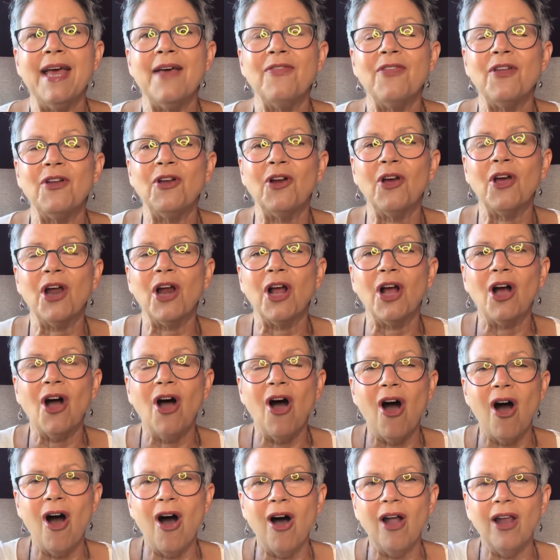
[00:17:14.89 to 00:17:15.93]
then you're going to
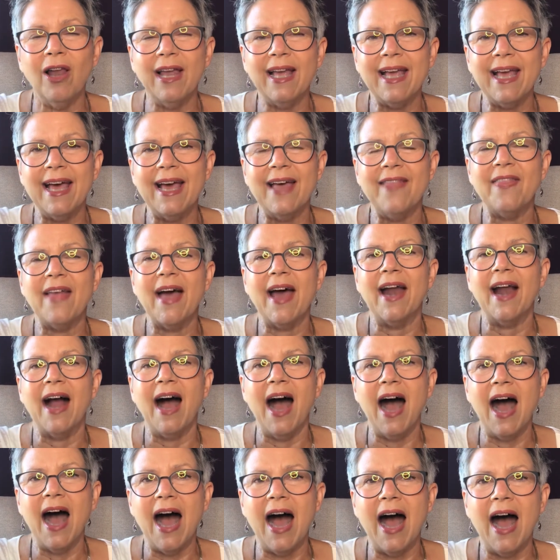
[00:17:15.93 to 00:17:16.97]
call in that
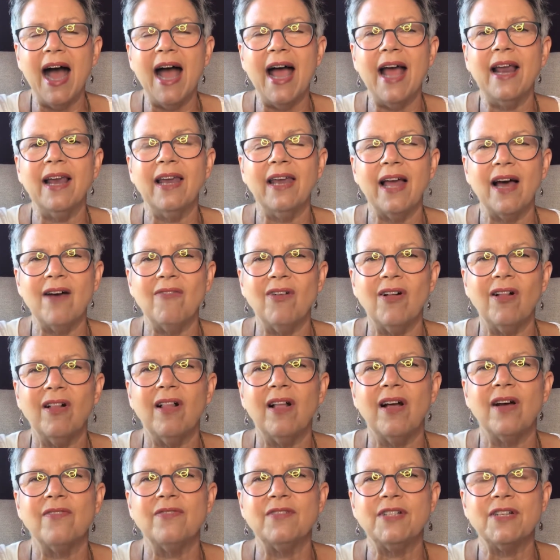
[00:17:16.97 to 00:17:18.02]
high level
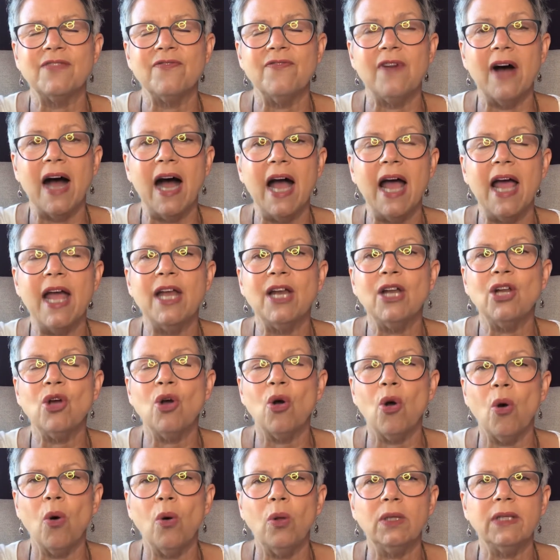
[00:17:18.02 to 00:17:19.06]
of divine
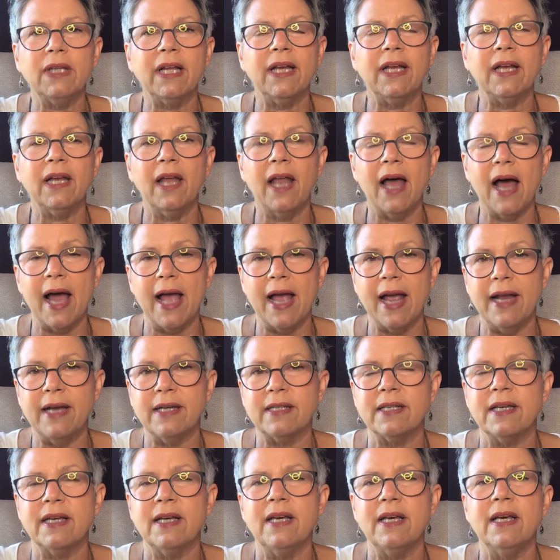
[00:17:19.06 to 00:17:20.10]
golden
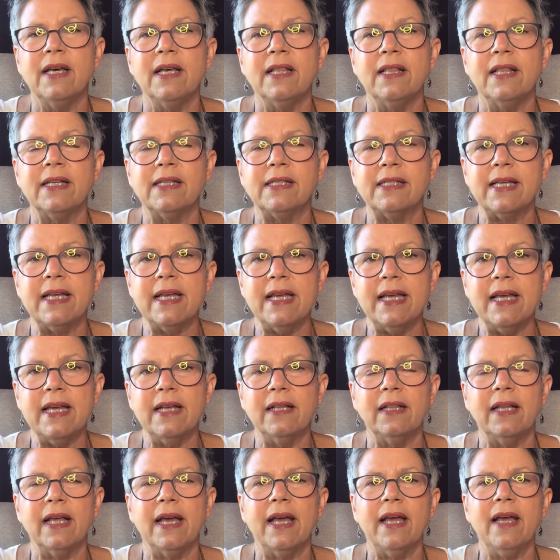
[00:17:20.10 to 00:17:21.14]
light that's
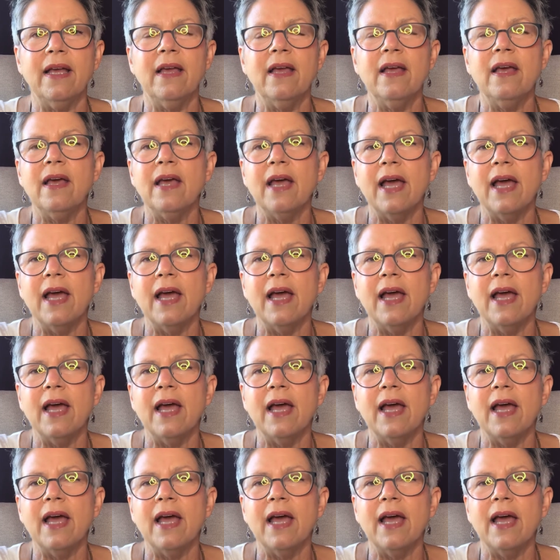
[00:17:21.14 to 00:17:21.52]
healing,